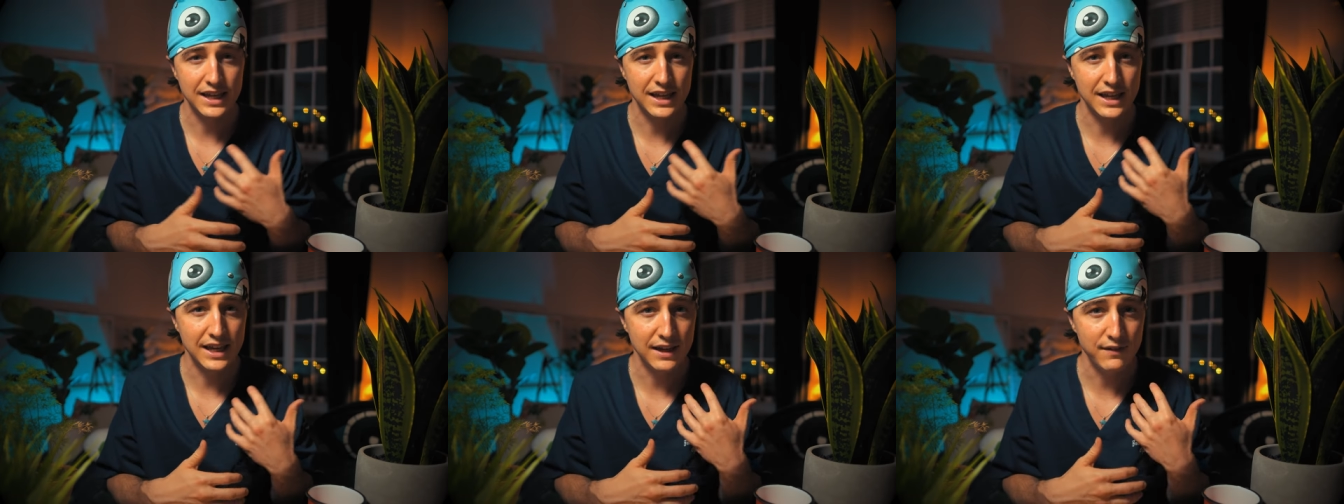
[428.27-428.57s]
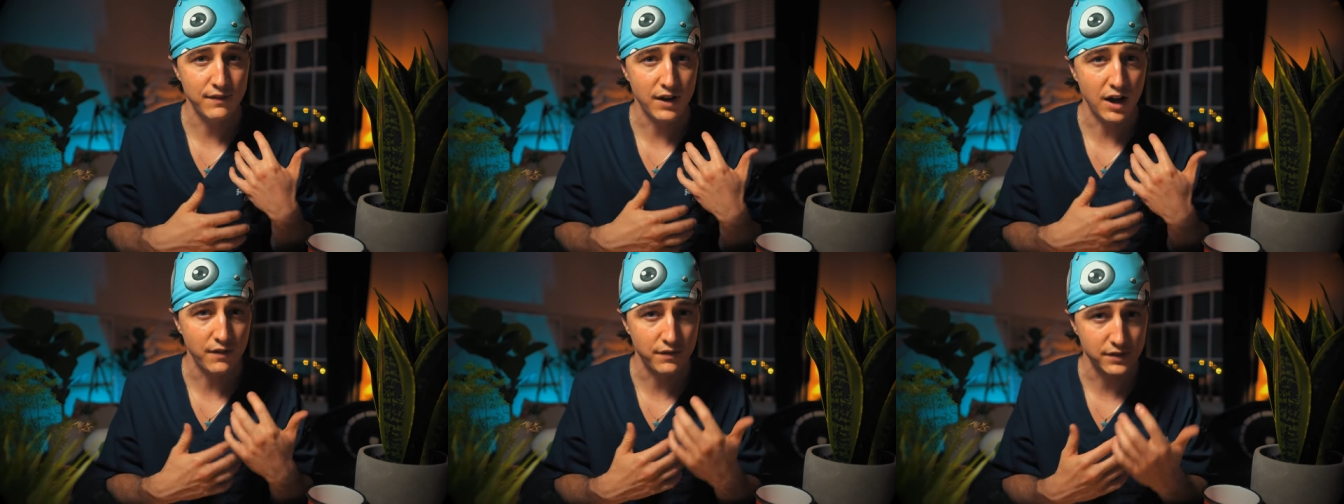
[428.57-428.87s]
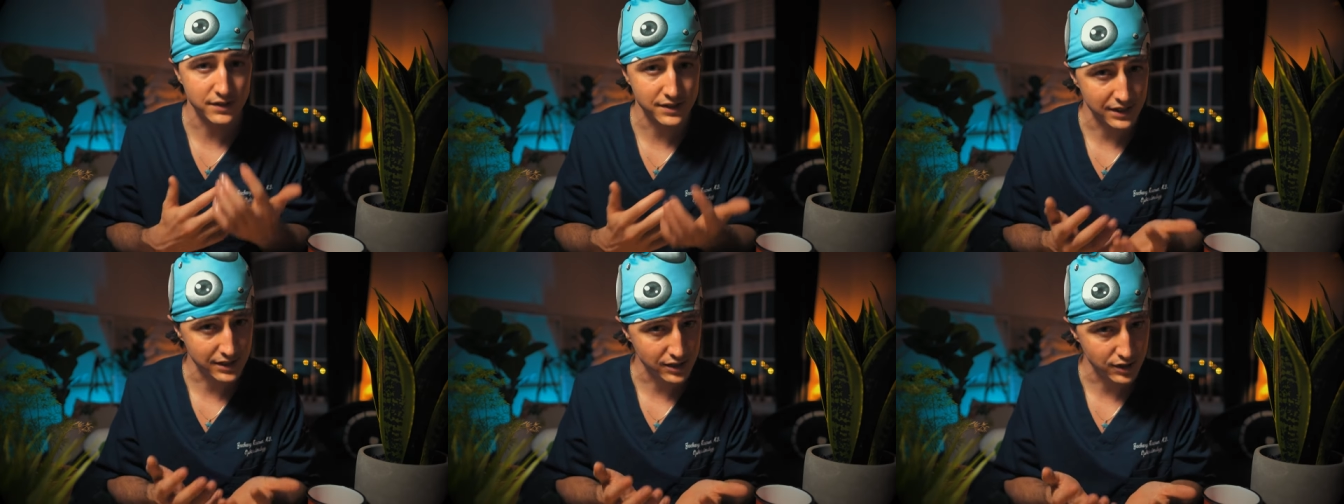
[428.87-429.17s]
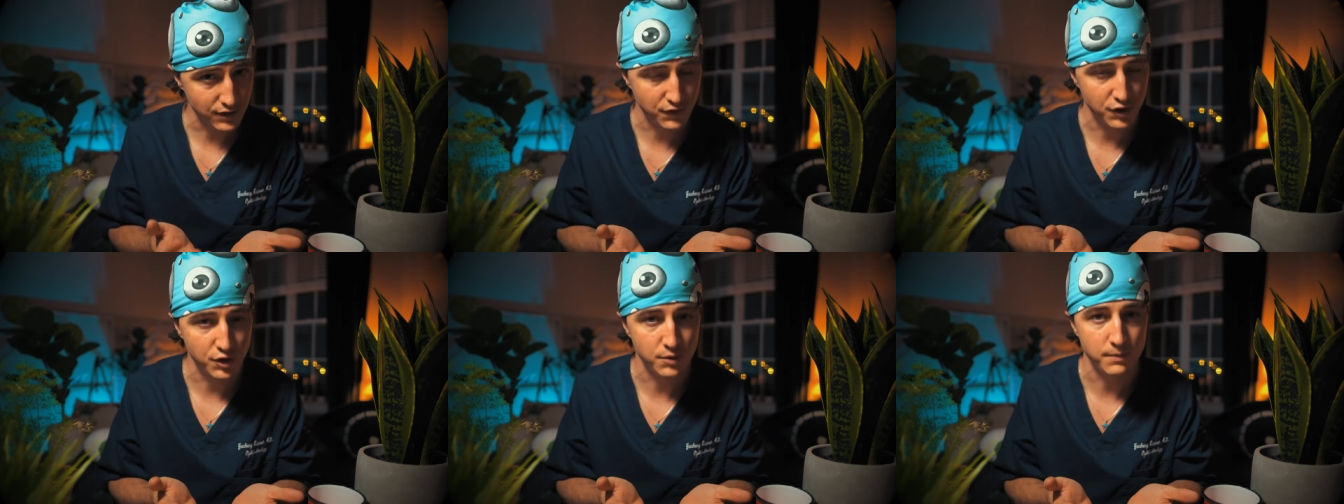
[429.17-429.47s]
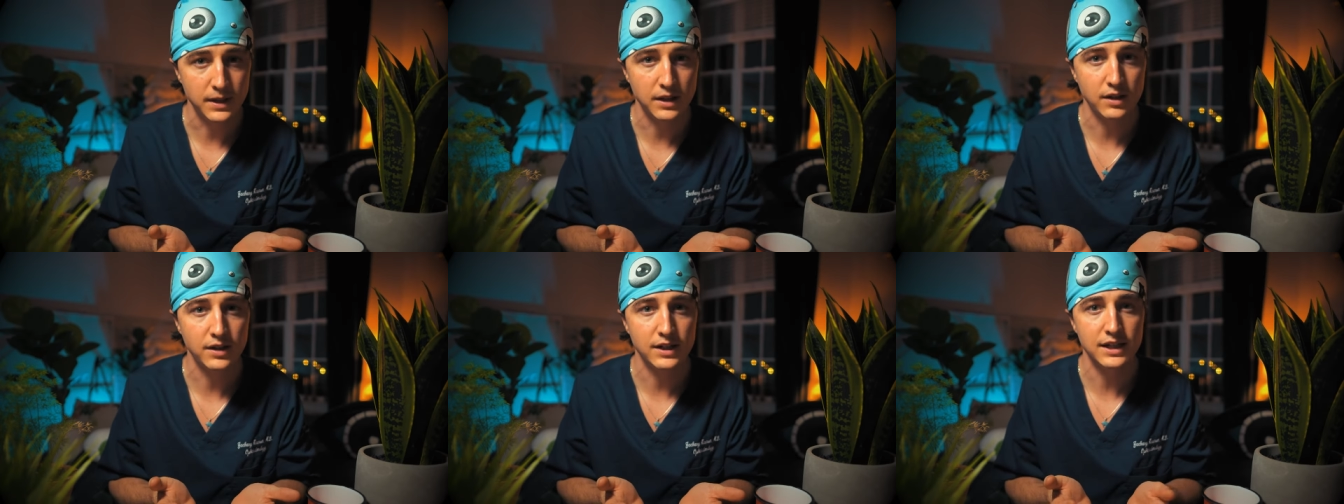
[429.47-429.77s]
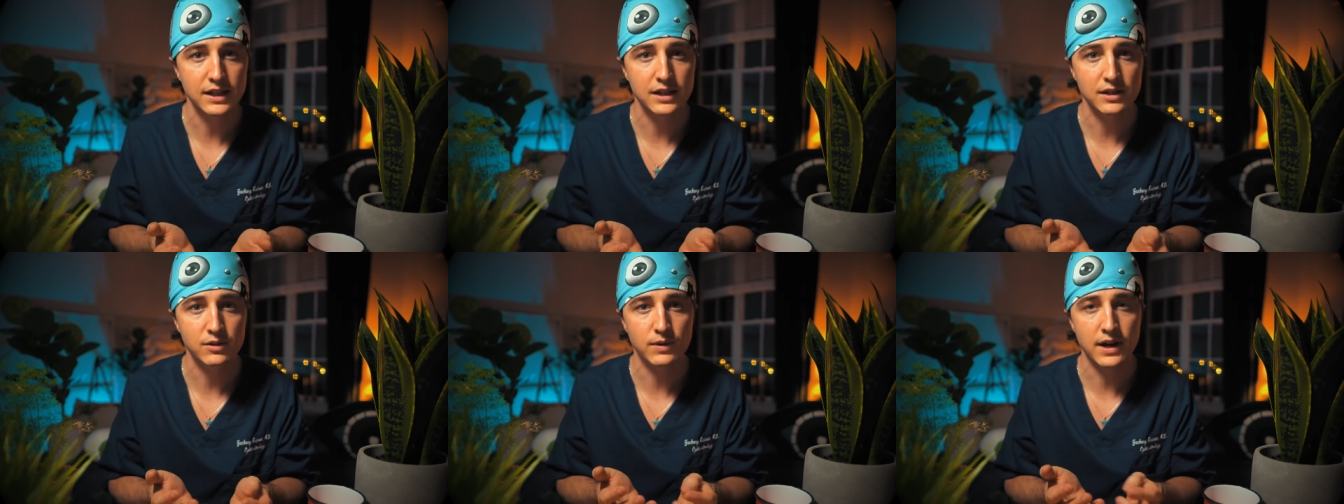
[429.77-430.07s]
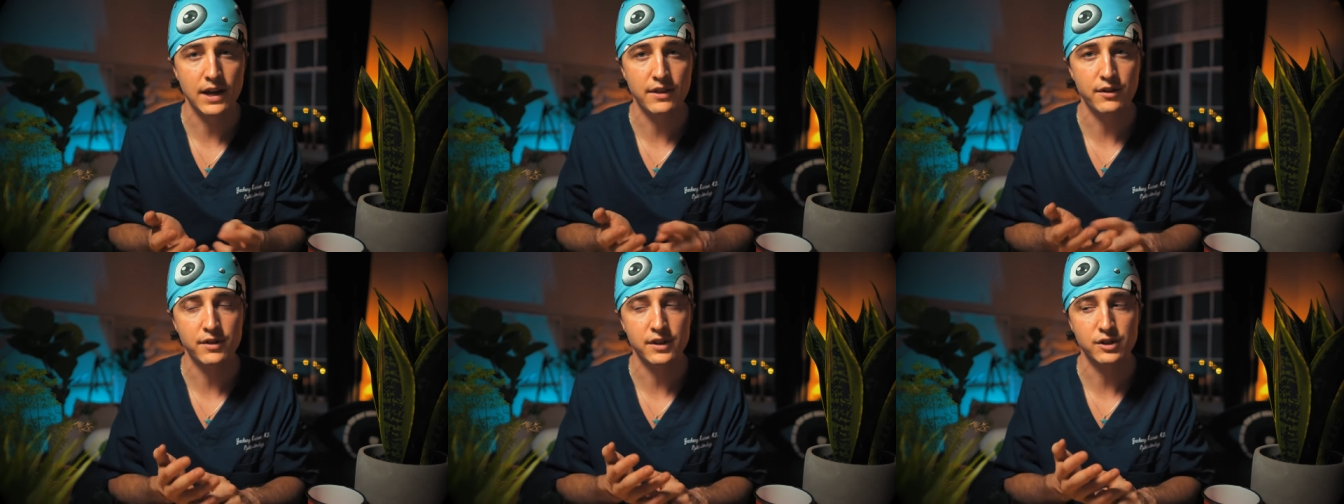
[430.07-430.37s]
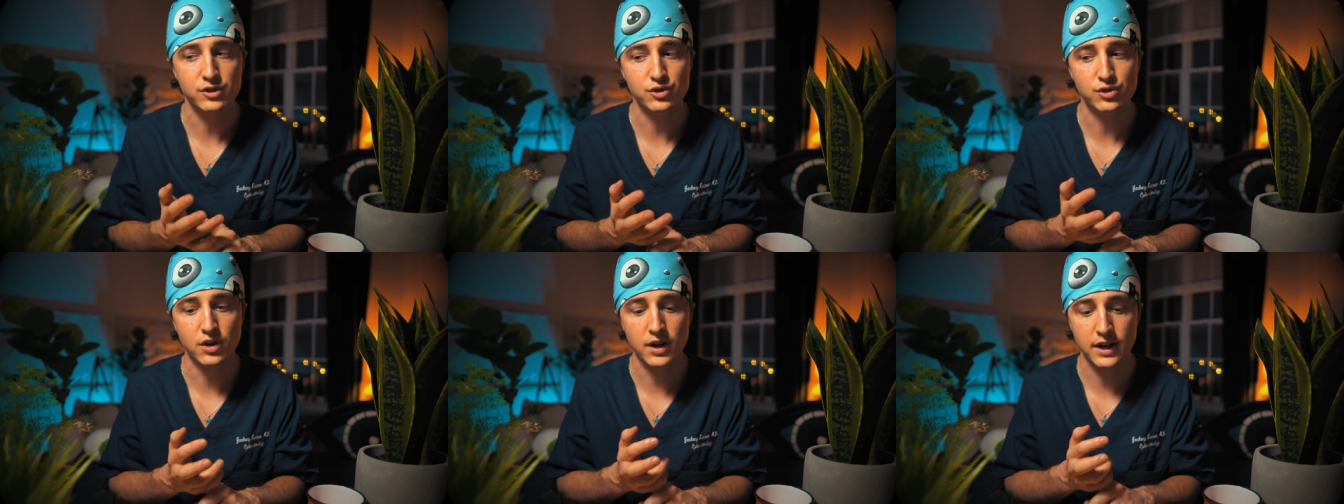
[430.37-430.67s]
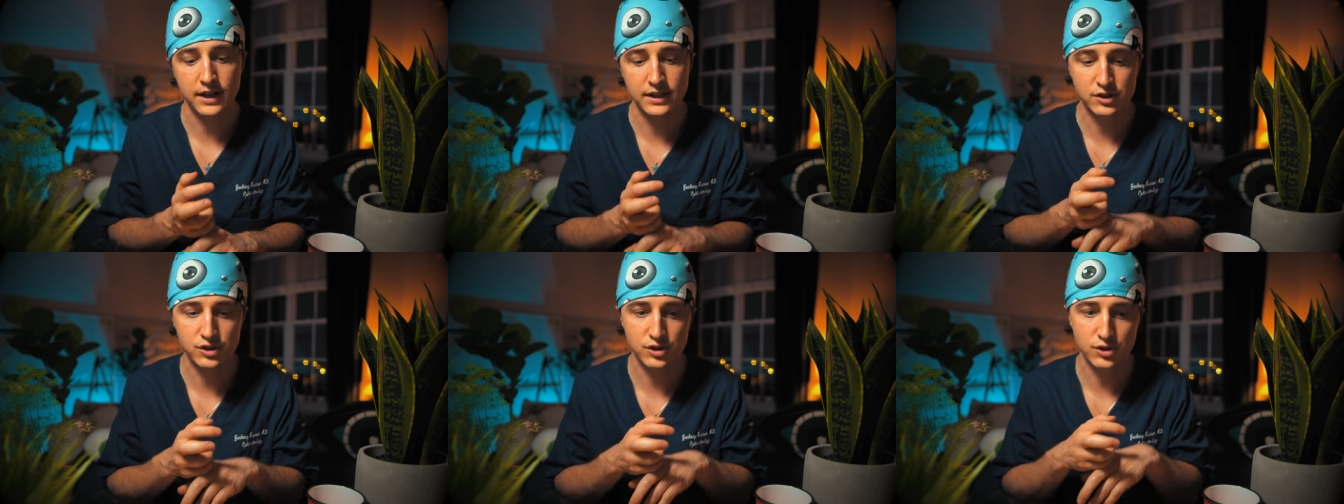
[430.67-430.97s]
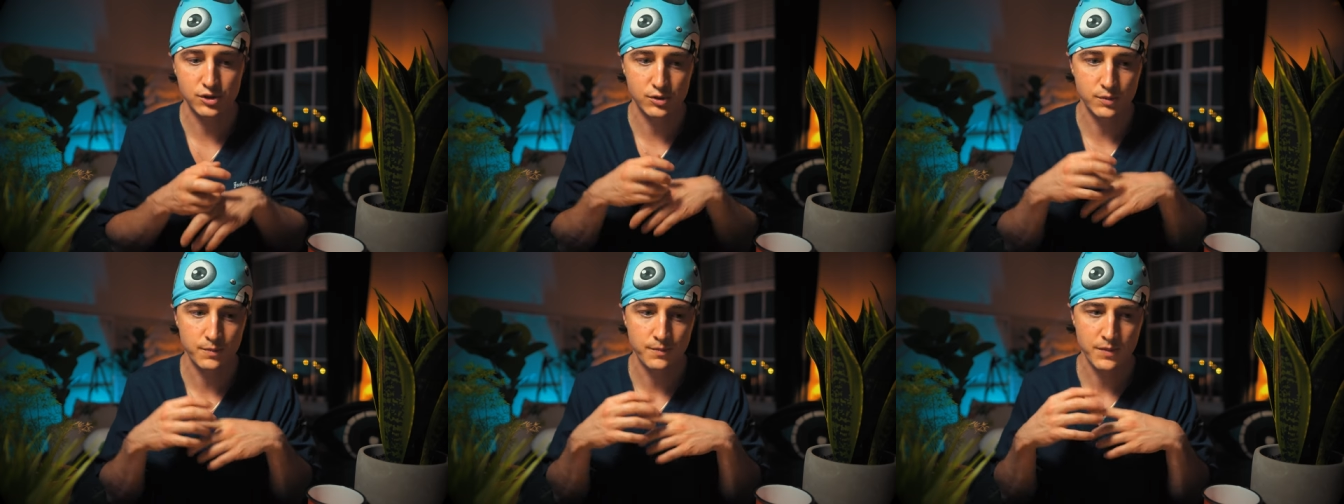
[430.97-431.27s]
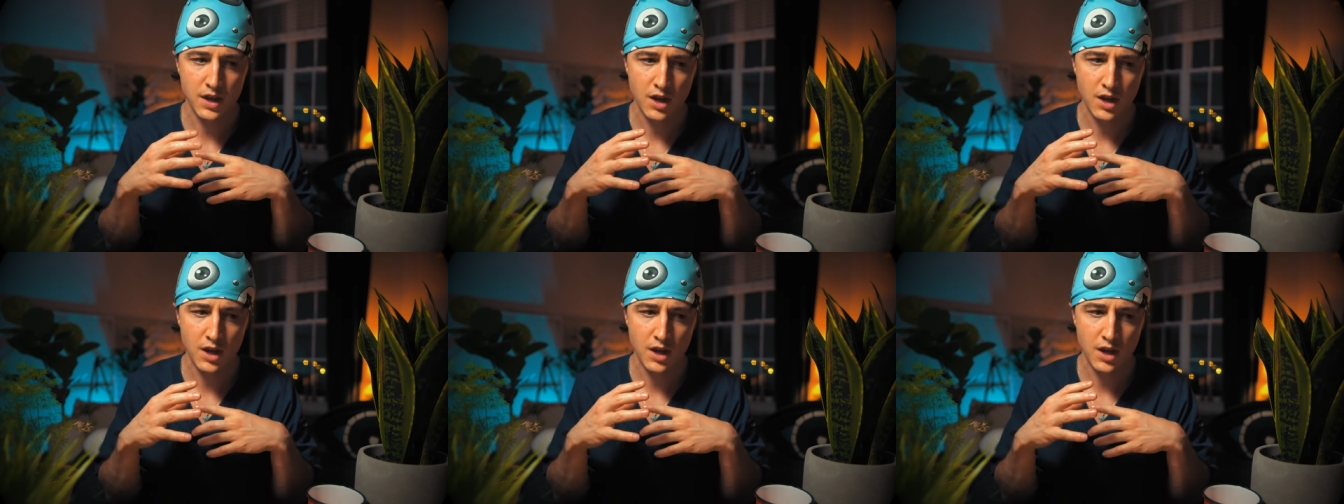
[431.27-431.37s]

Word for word: give off a sense of humility rather than trying to